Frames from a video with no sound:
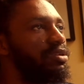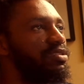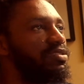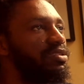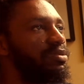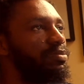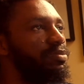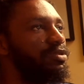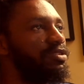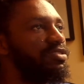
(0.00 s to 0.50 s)
Go
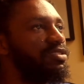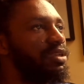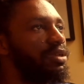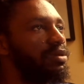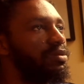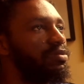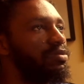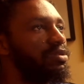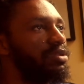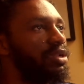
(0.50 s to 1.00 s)
list import
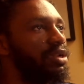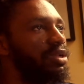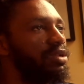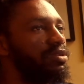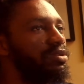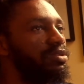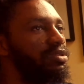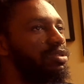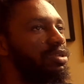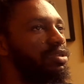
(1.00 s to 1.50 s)
cycle not
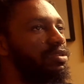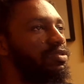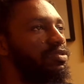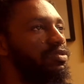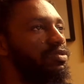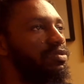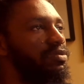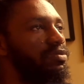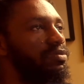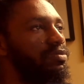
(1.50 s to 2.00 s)
allowed in
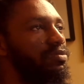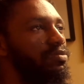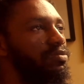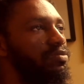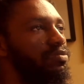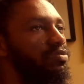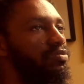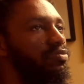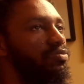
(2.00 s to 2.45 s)
test.